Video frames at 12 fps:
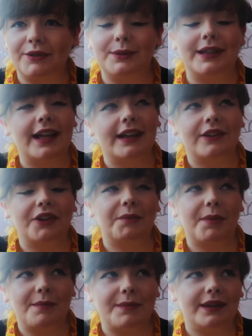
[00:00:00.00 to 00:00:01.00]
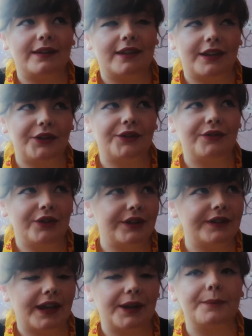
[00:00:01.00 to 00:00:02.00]
Well, I can talk about mental health
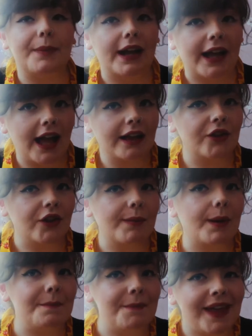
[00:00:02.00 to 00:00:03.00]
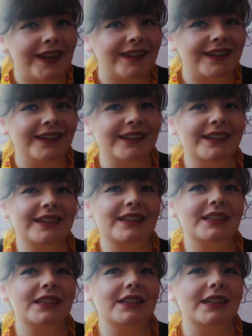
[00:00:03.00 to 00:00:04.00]
firsthand, but I can't talk about men
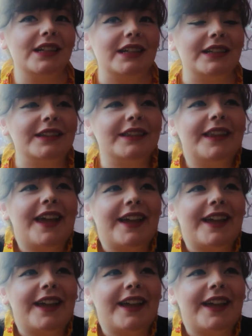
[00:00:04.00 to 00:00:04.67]
and their